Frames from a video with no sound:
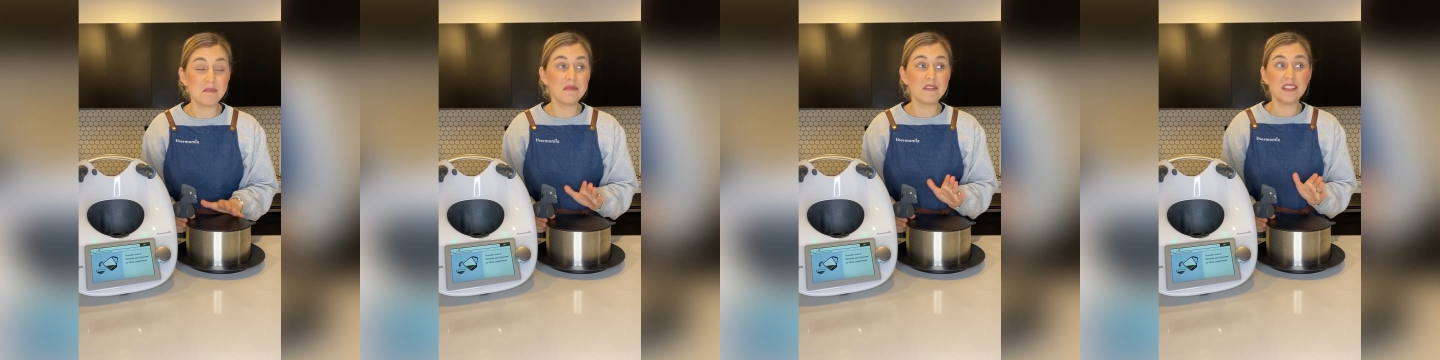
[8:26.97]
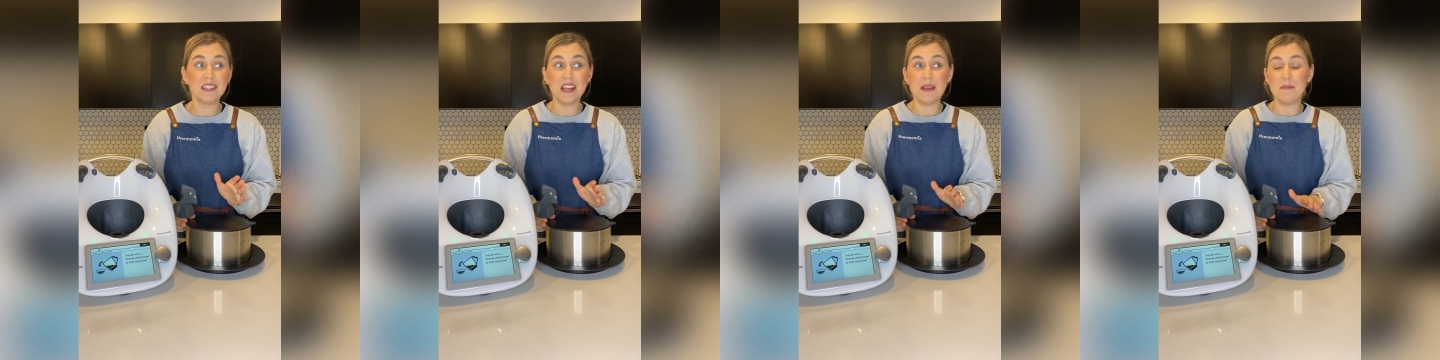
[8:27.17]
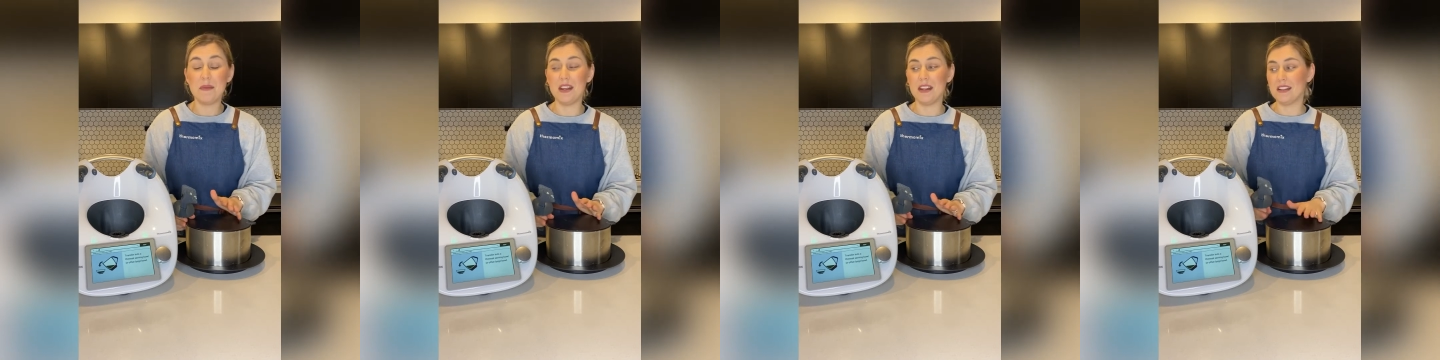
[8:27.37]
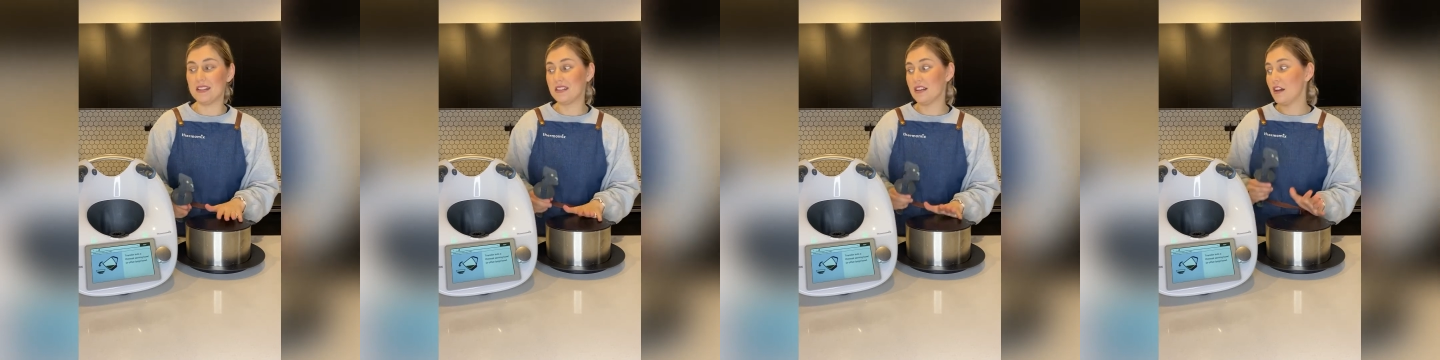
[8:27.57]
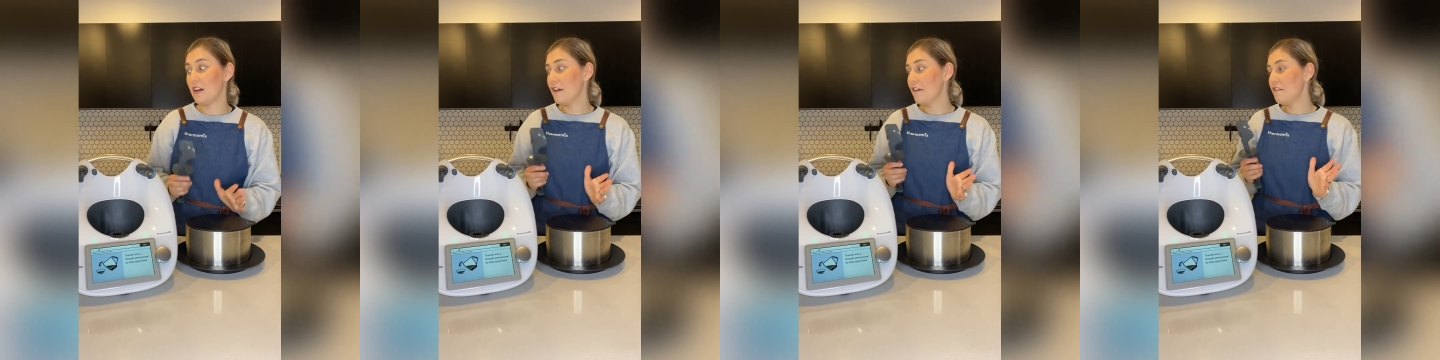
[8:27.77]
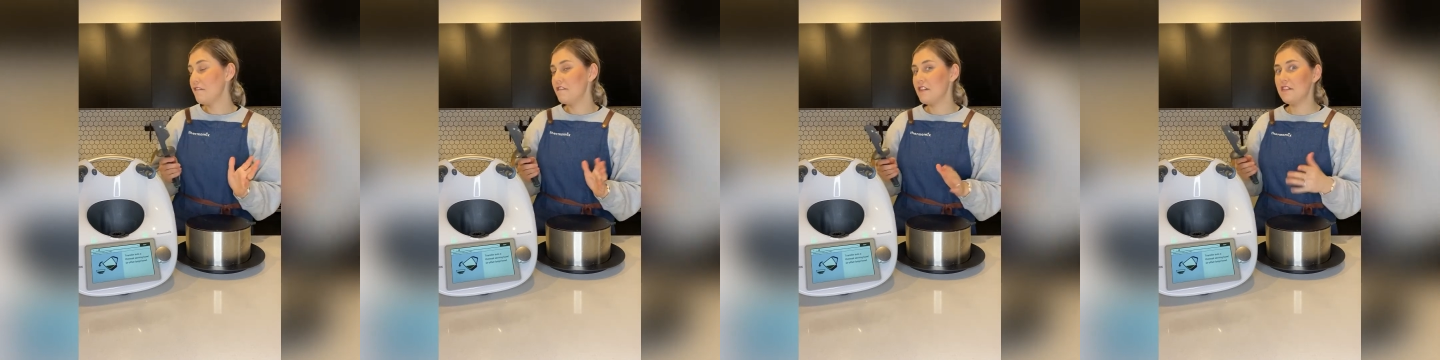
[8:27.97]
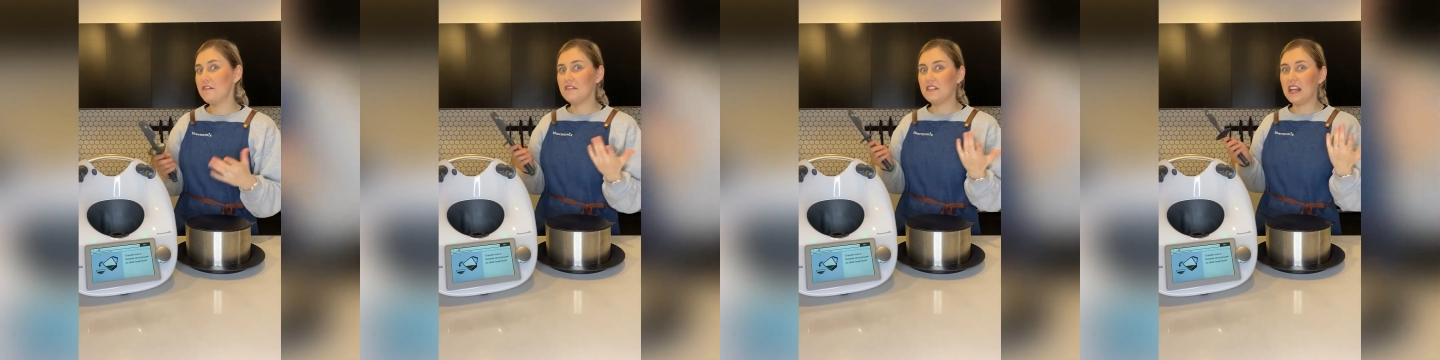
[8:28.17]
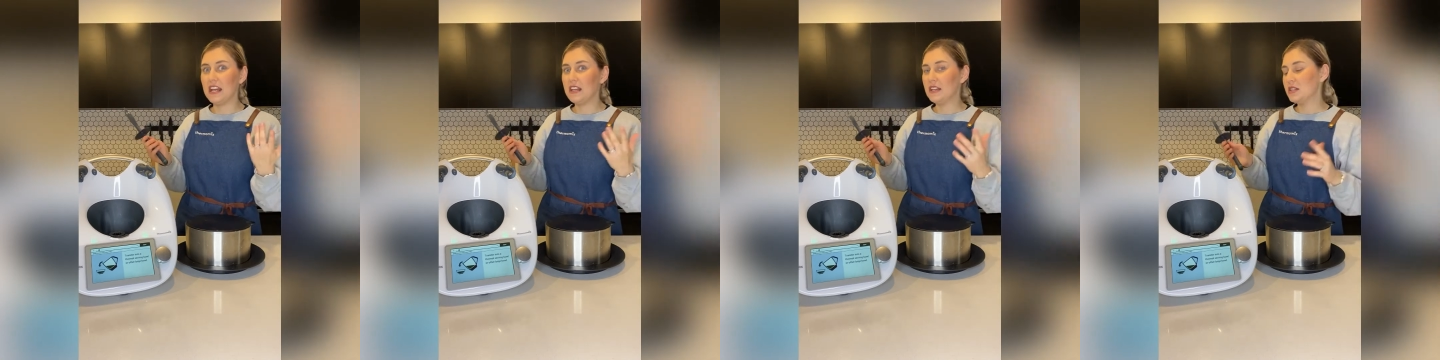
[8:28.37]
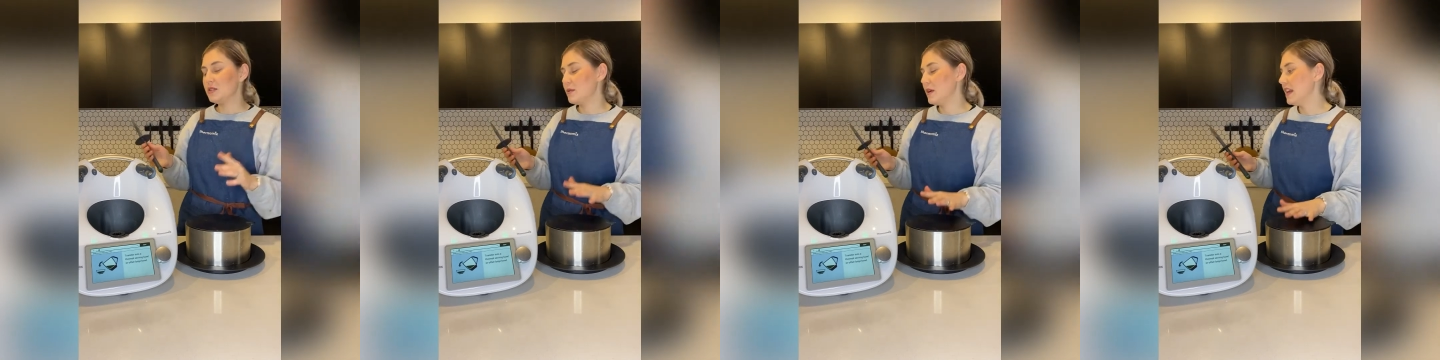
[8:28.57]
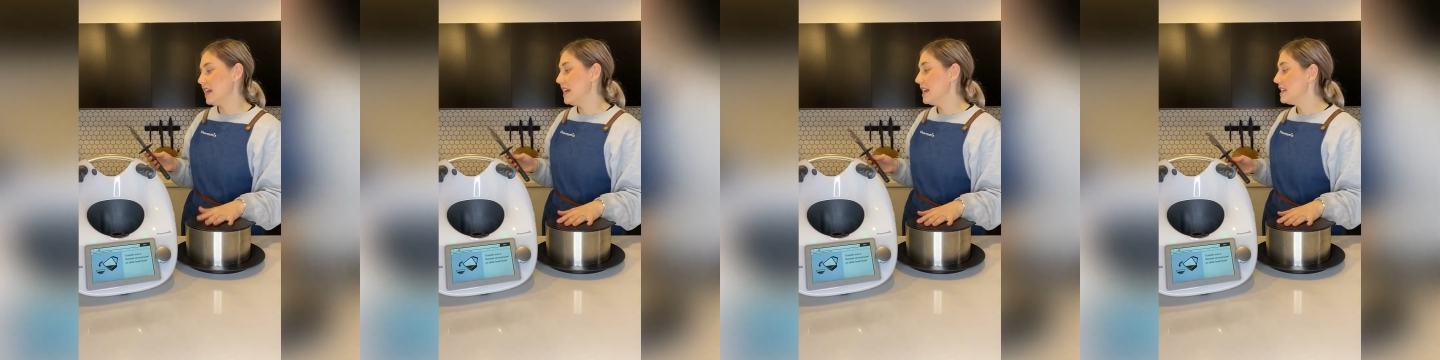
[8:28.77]
10 minutes, 15,
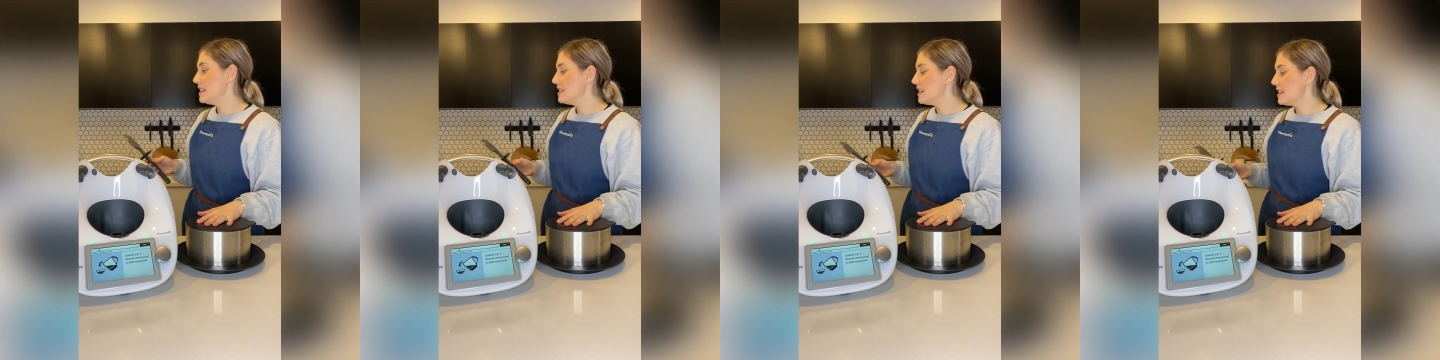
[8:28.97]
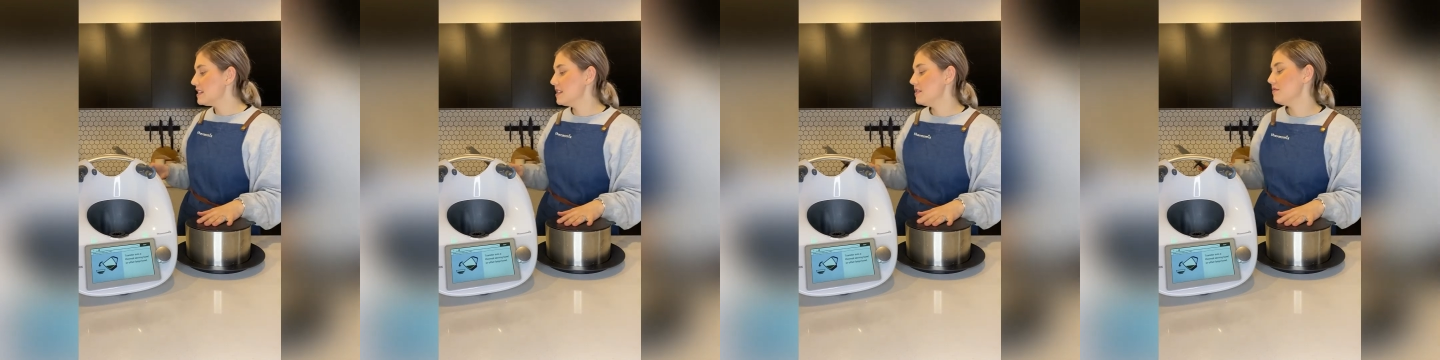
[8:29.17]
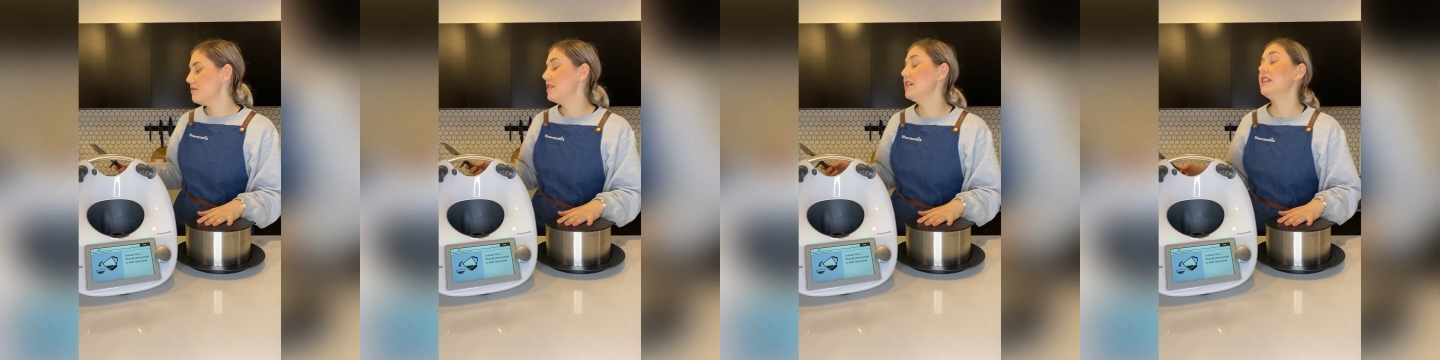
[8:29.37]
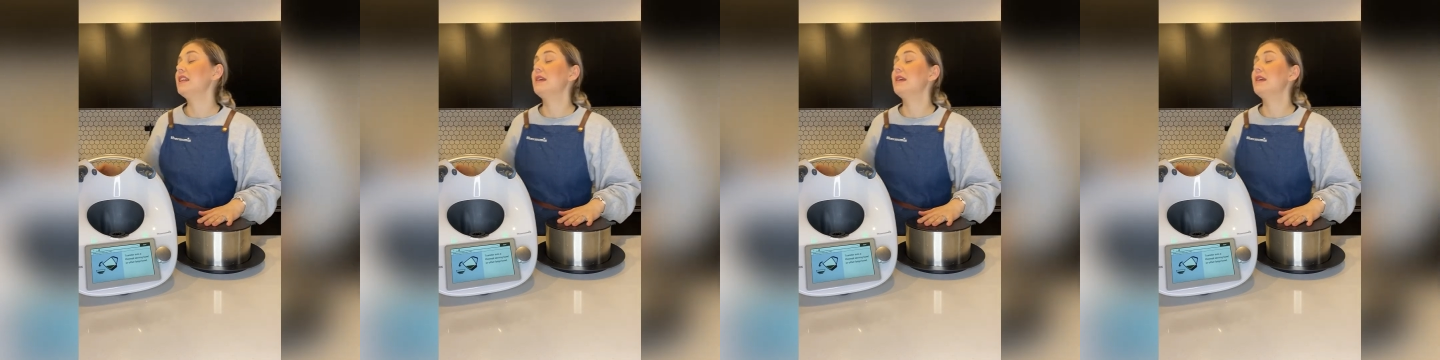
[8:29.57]
20, it doesn't really